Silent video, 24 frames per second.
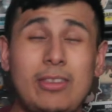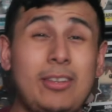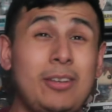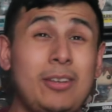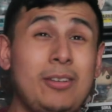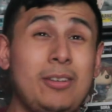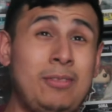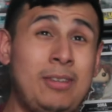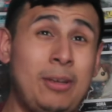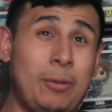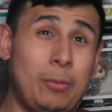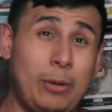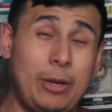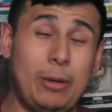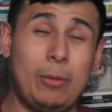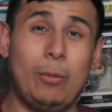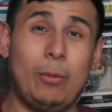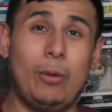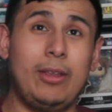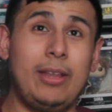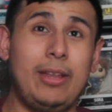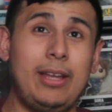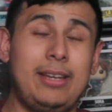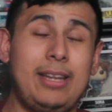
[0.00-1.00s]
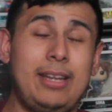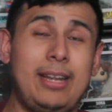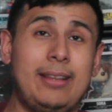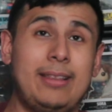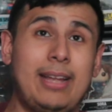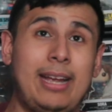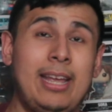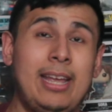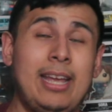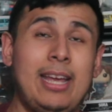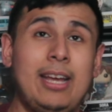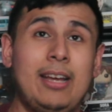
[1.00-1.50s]
Did we really need
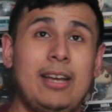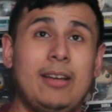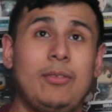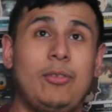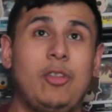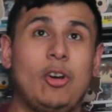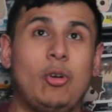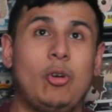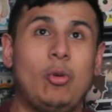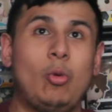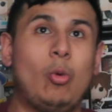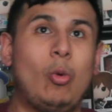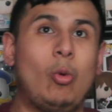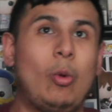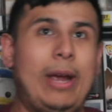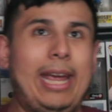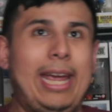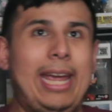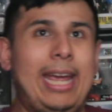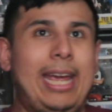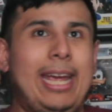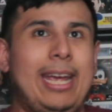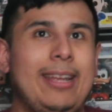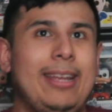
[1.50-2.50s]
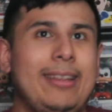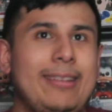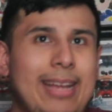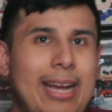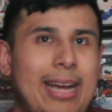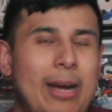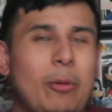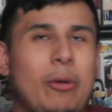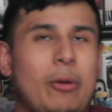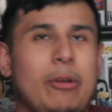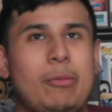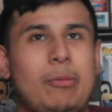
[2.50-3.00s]
like the way
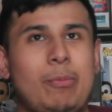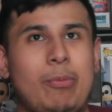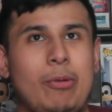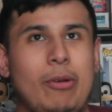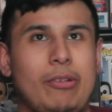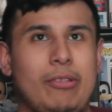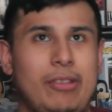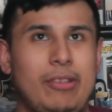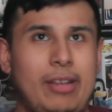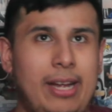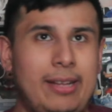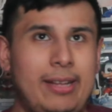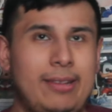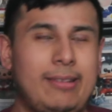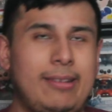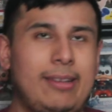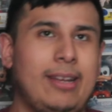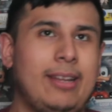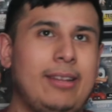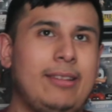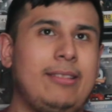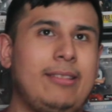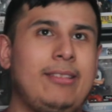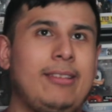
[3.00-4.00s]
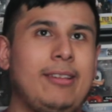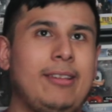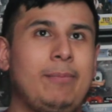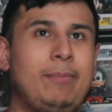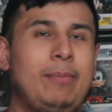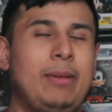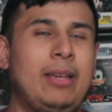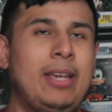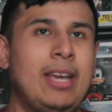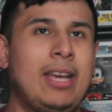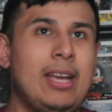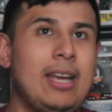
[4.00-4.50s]
that was presented to
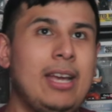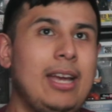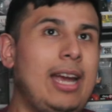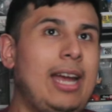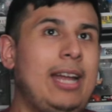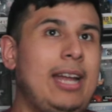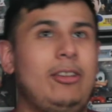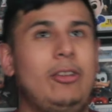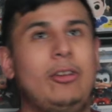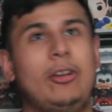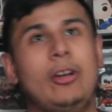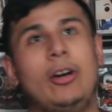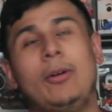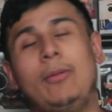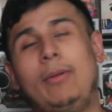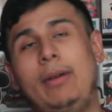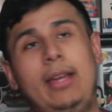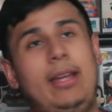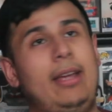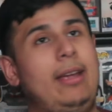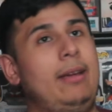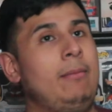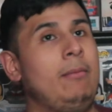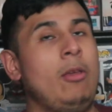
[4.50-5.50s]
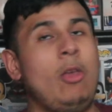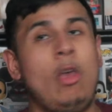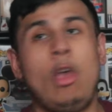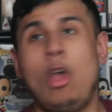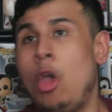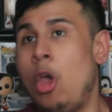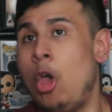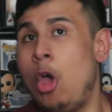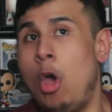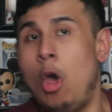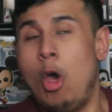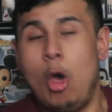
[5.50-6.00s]
be? And, you know,
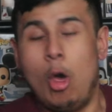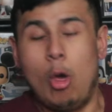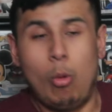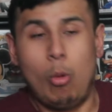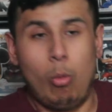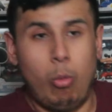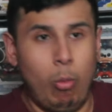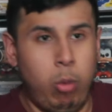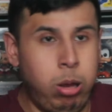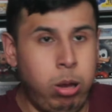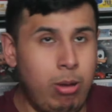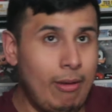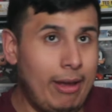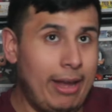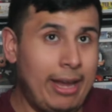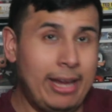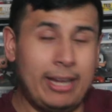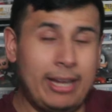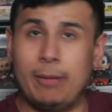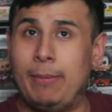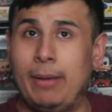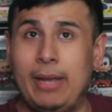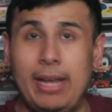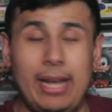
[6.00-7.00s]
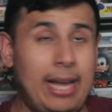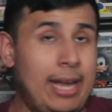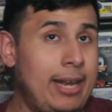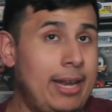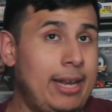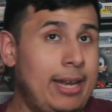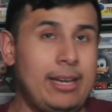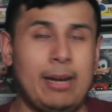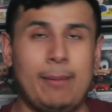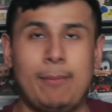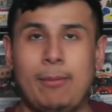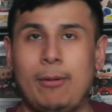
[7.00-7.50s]
it could be
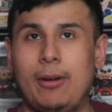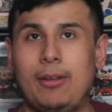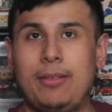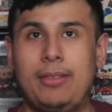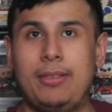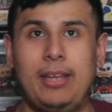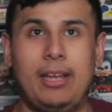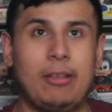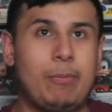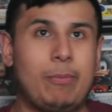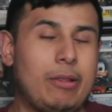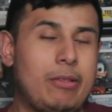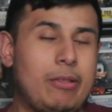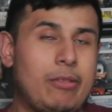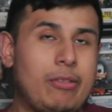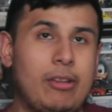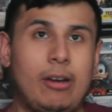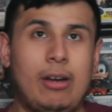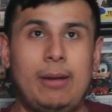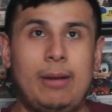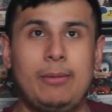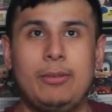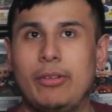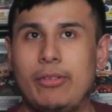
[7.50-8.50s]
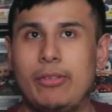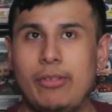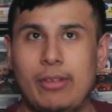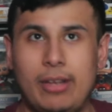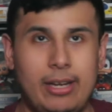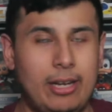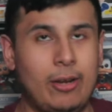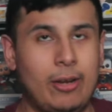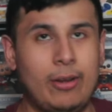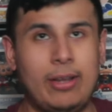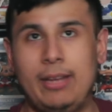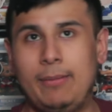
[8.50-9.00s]
any number of things, but still, I'm just
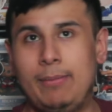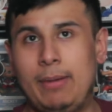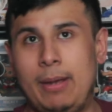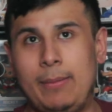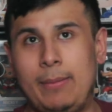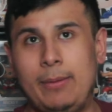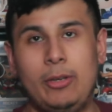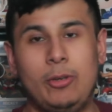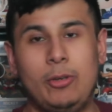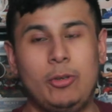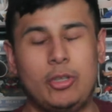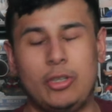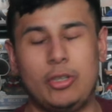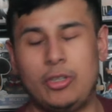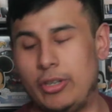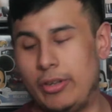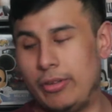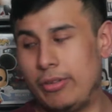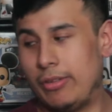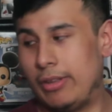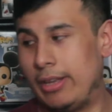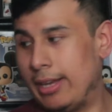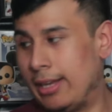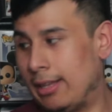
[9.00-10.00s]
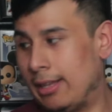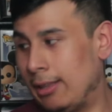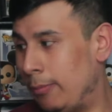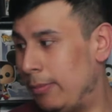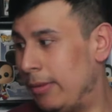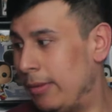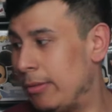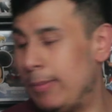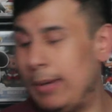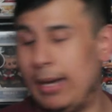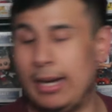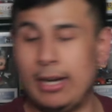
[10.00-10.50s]
like, okay, maybe you should just like loop
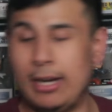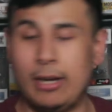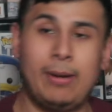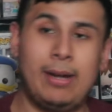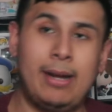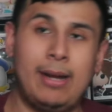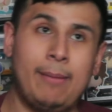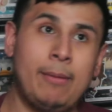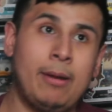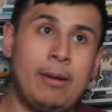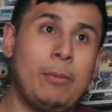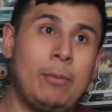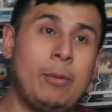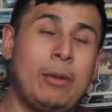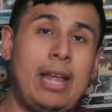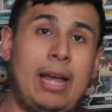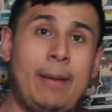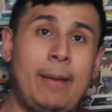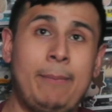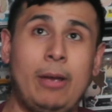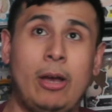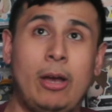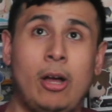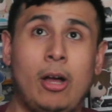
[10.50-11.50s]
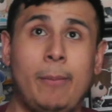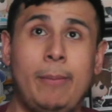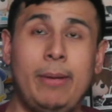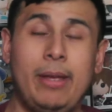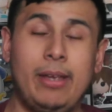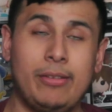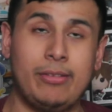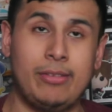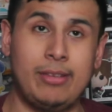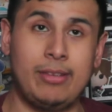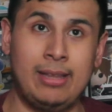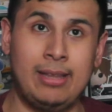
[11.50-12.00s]
this back around. But with that all
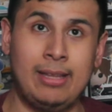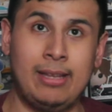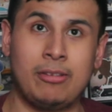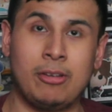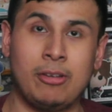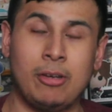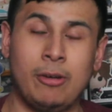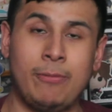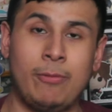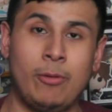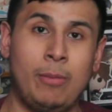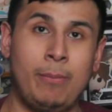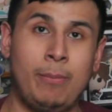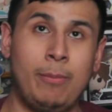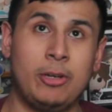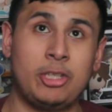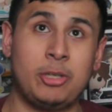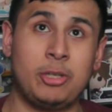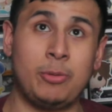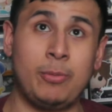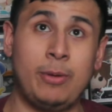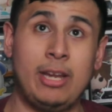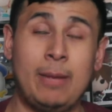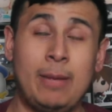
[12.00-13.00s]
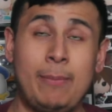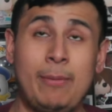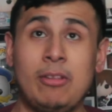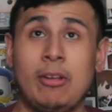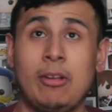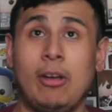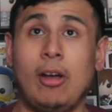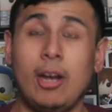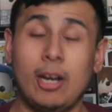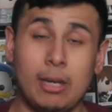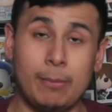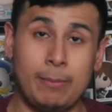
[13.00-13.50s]
being said, let's go for the Butcher recap and
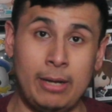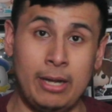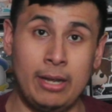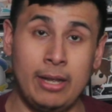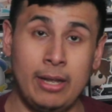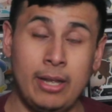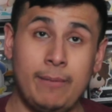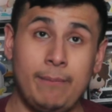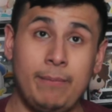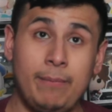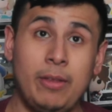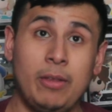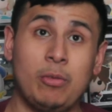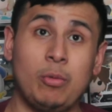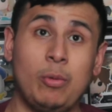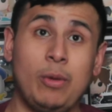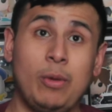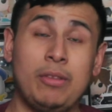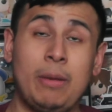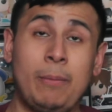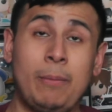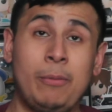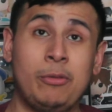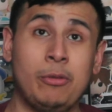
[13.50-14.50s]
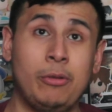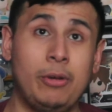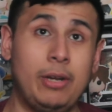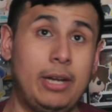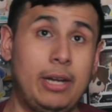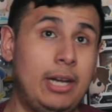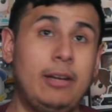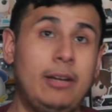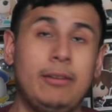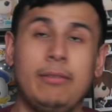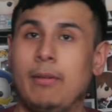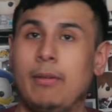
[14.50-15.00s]
talk about this week's episode
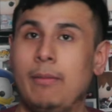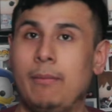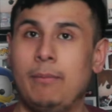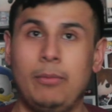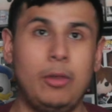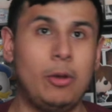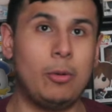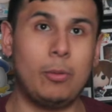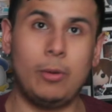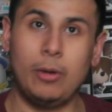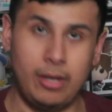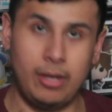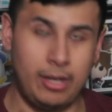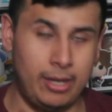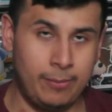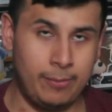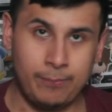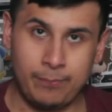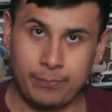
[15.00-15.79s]
of The Rookie.